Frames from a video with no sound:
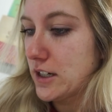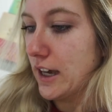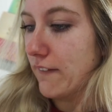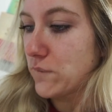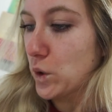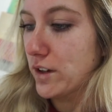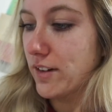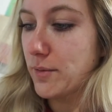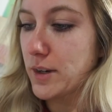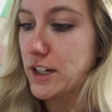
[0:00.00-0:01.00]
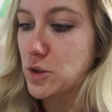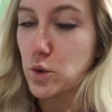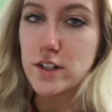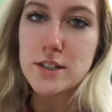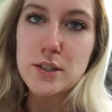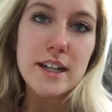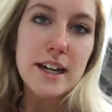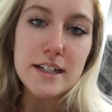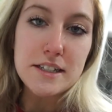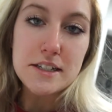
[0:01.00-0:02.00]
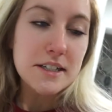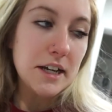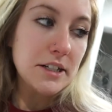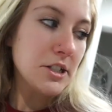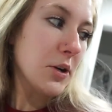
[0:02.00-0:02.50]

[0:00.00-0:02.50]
Yeah, 45 minutes or until the eggs set.